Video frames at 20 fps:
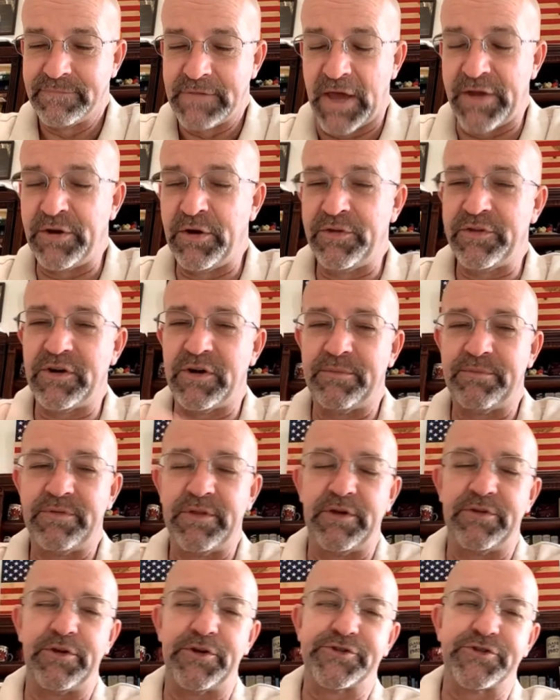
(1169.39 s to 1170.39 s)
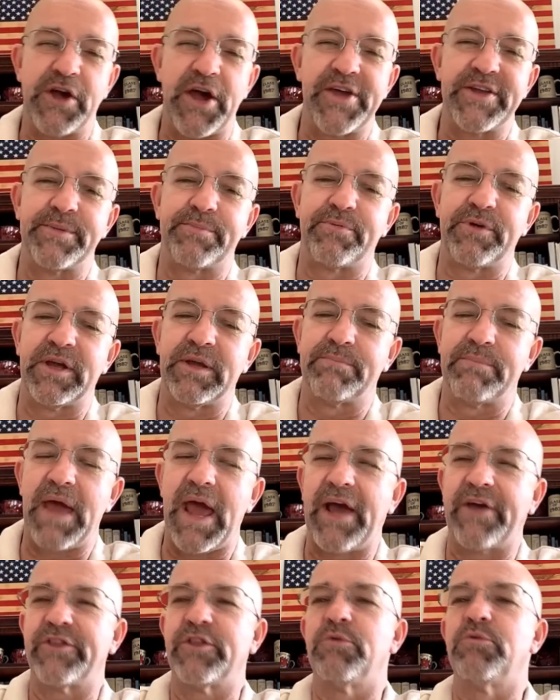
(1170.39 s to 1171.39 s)
I know they're trying to bring
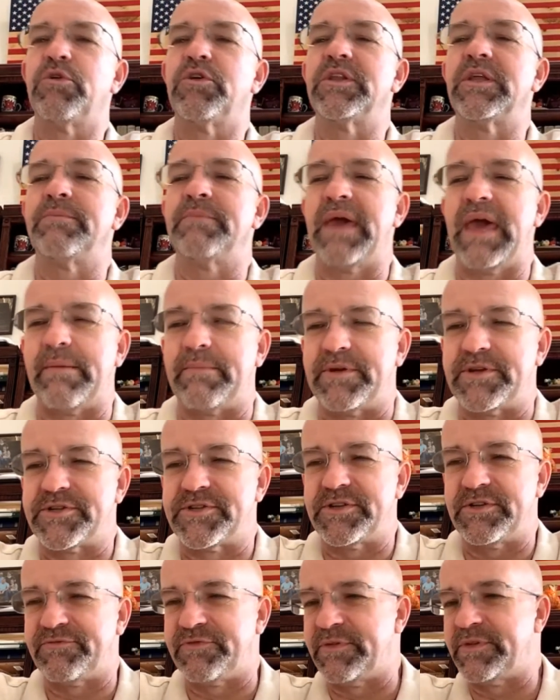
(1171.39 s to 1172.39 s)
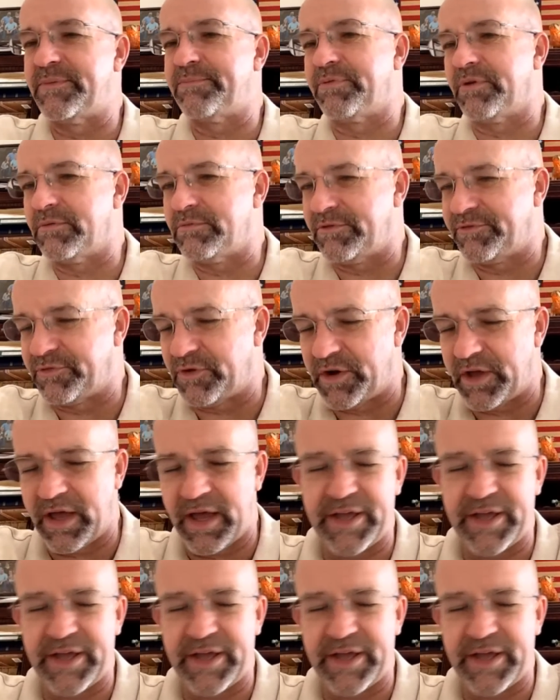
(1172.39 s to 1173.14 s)
back the woolly mammoths from the permafrost.